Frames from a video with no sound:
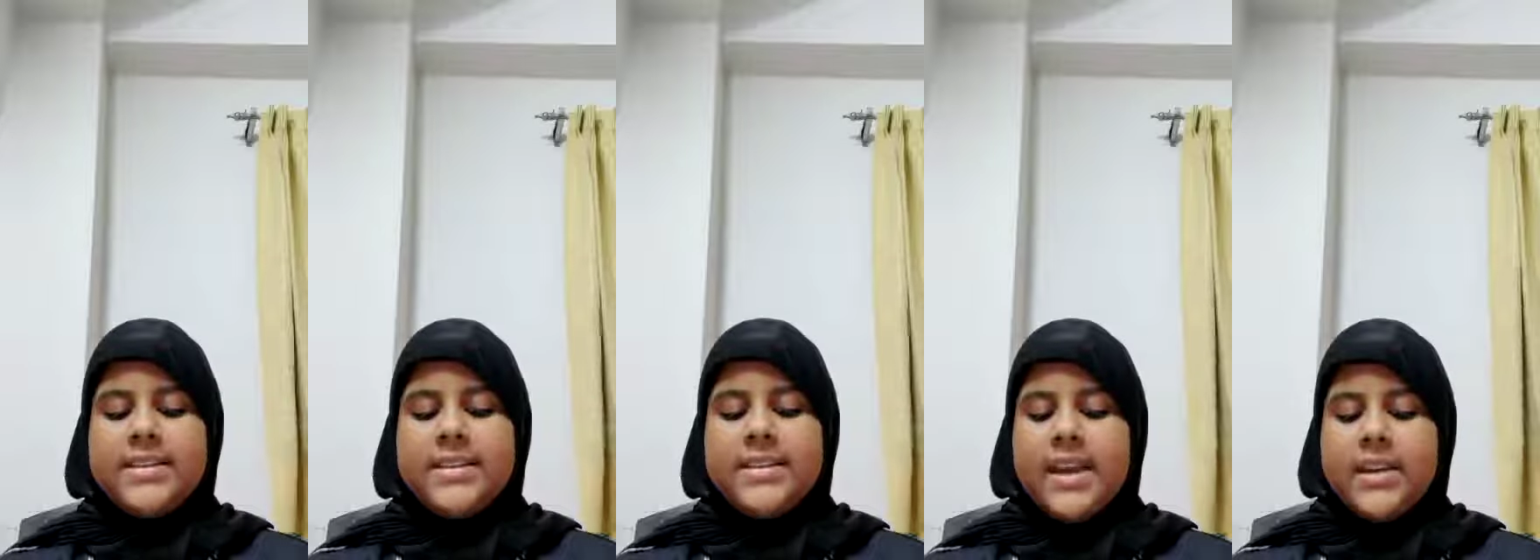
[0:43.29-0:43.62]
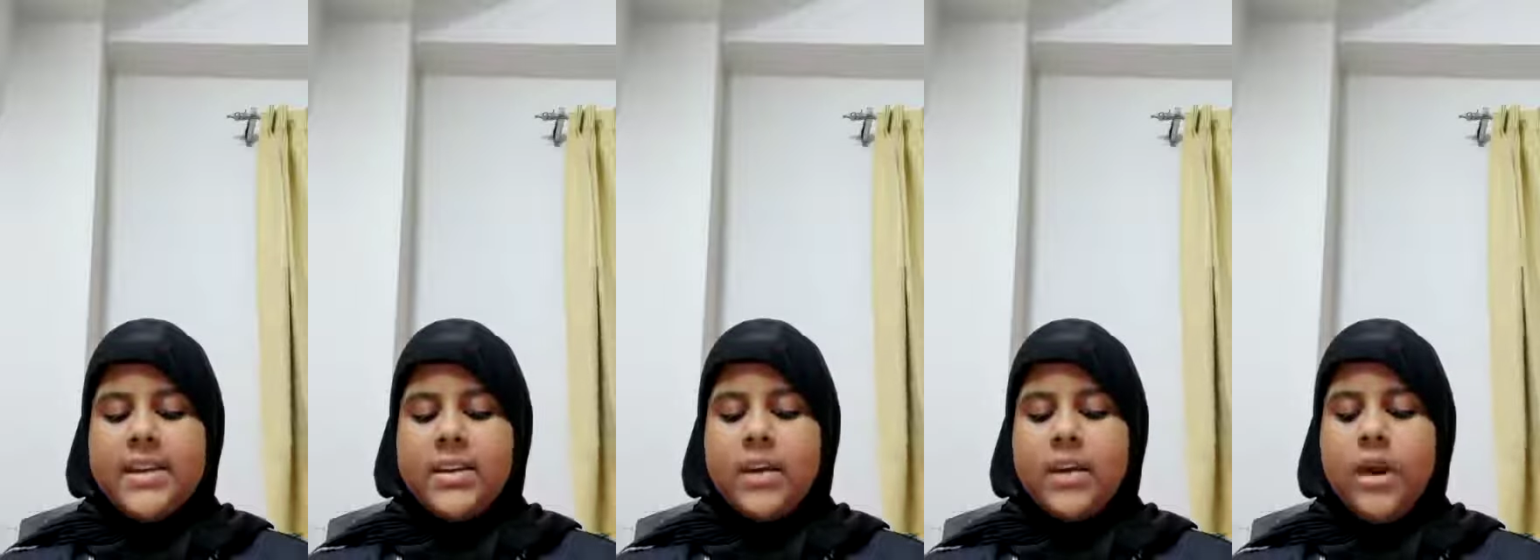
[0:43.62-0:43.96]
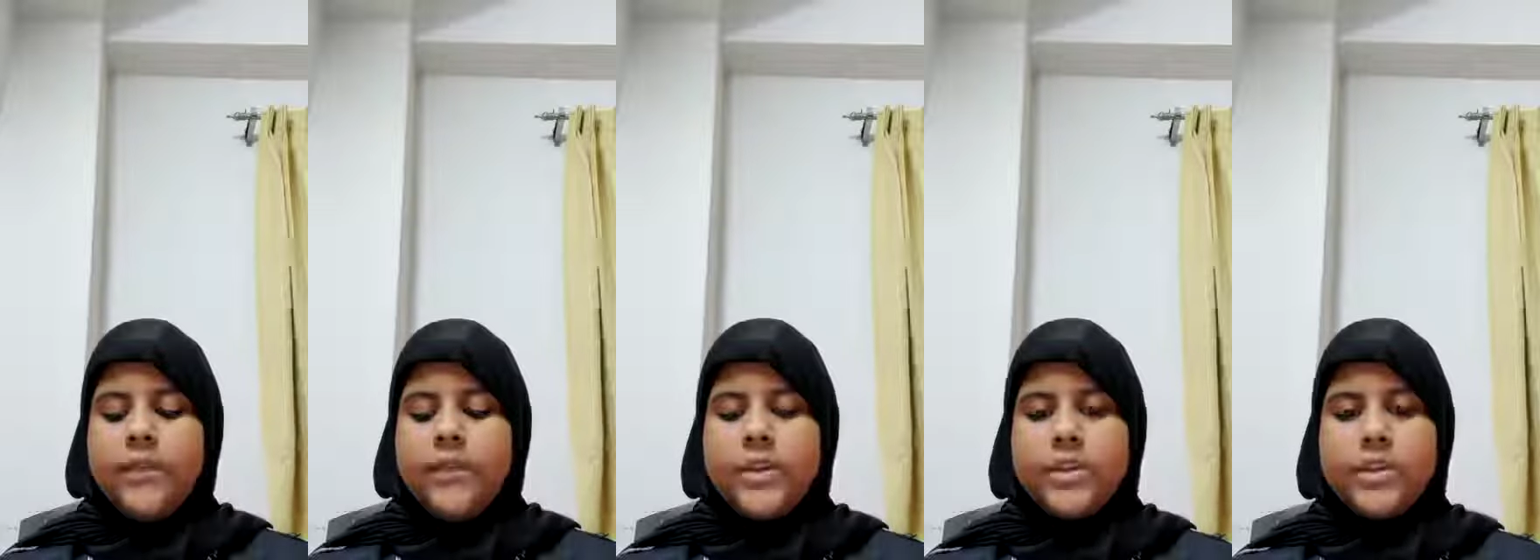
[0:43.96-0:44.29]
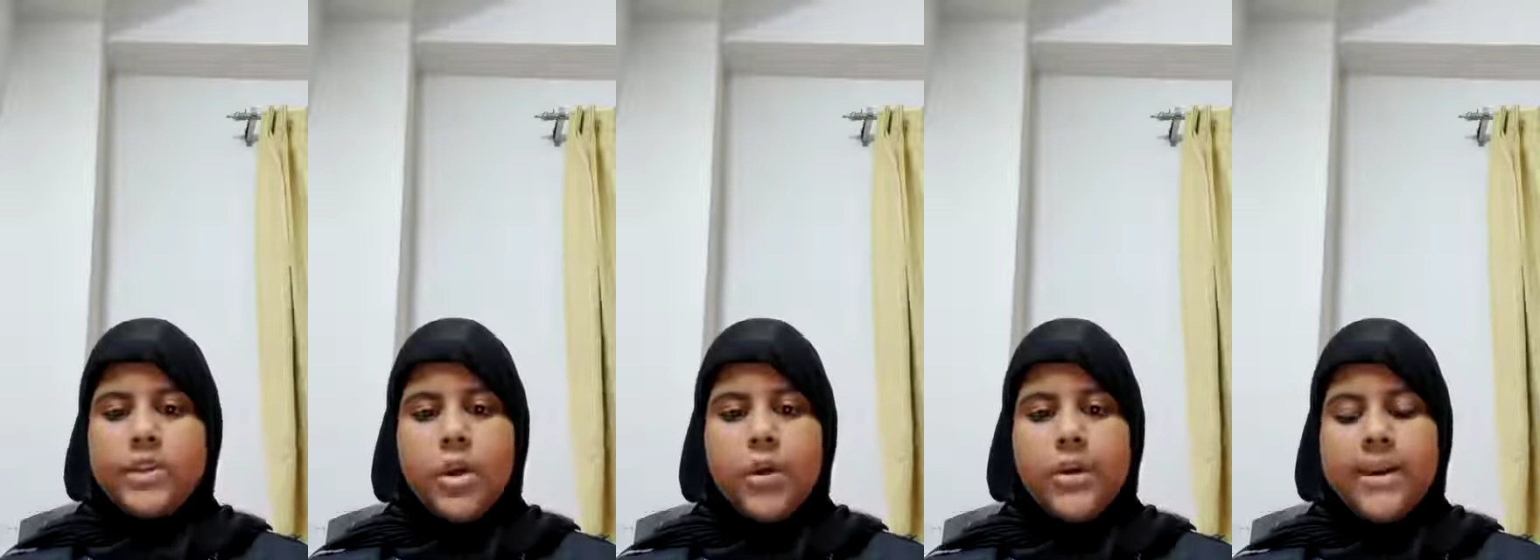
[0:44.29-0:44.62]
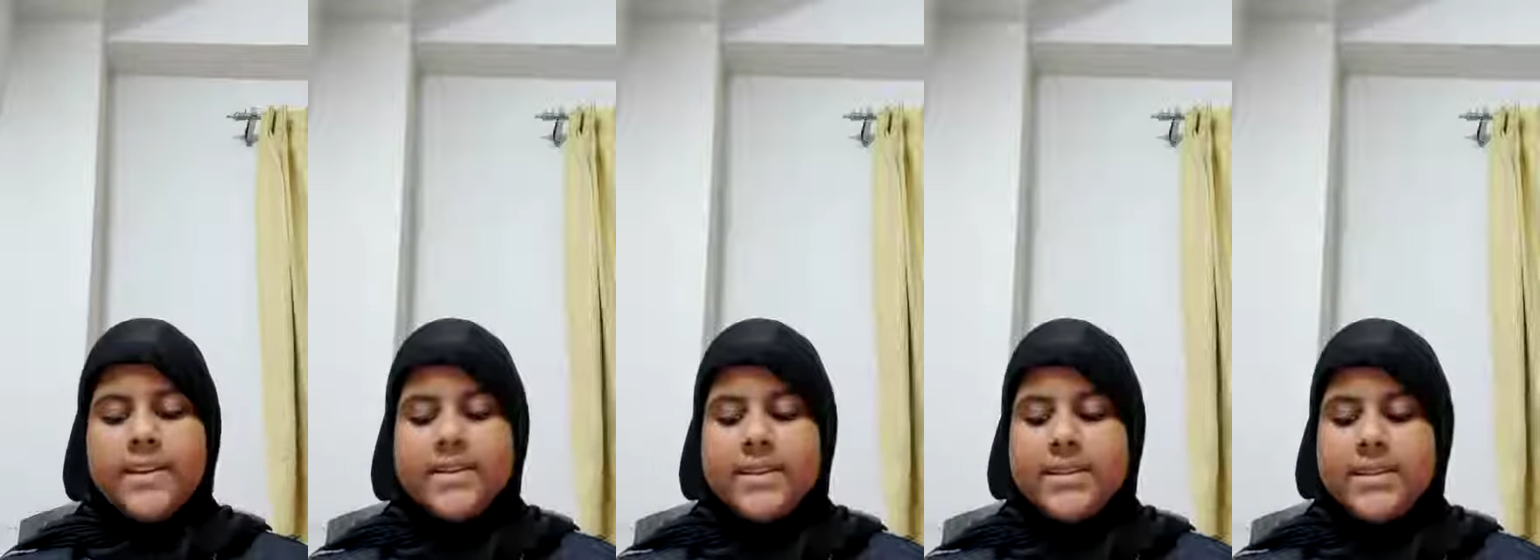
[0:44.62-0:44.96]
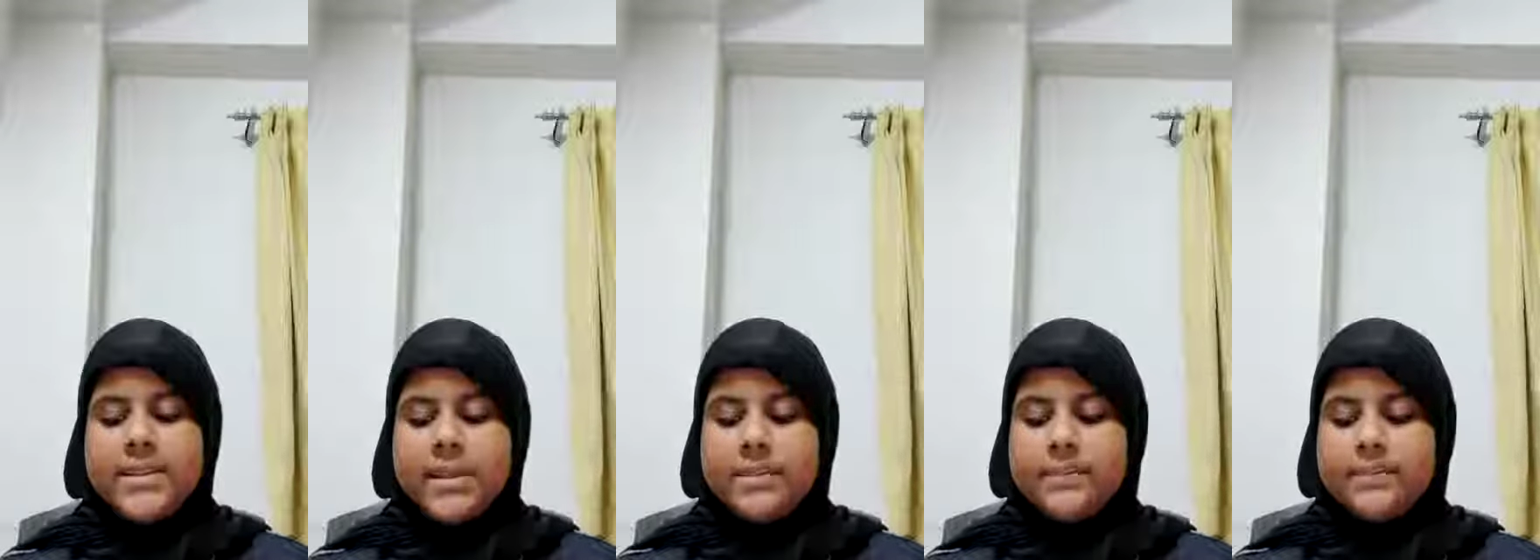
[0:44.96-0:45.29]
center of the solar
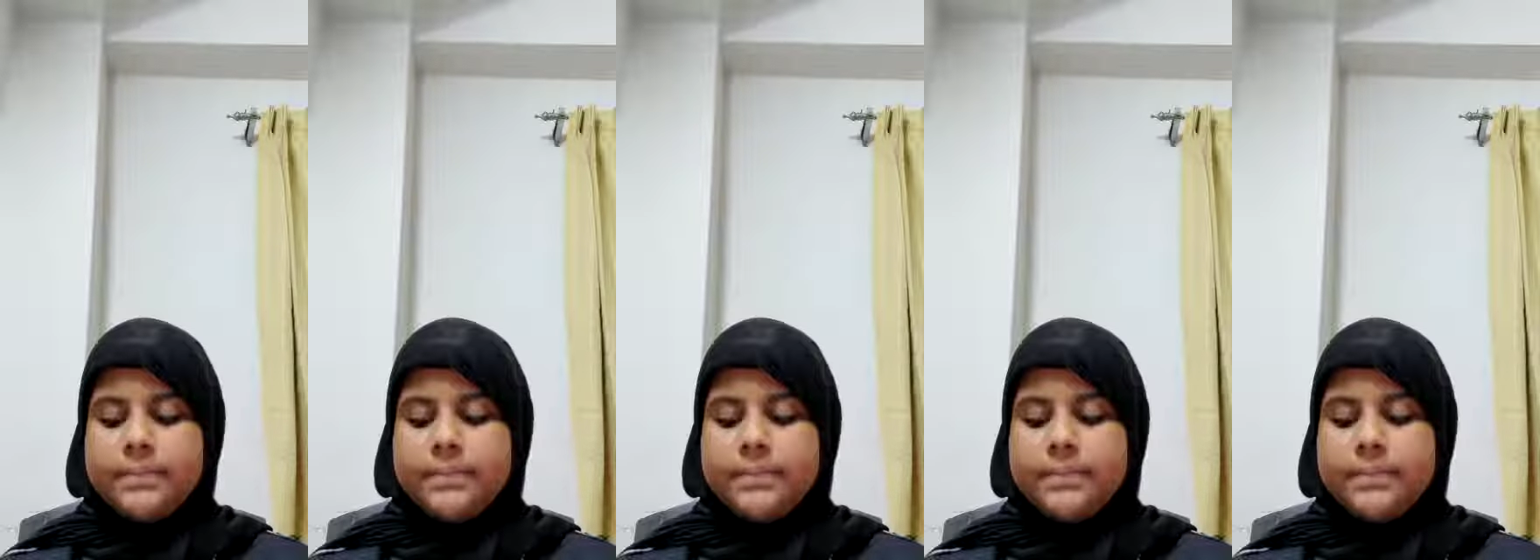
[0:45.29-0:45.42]
system.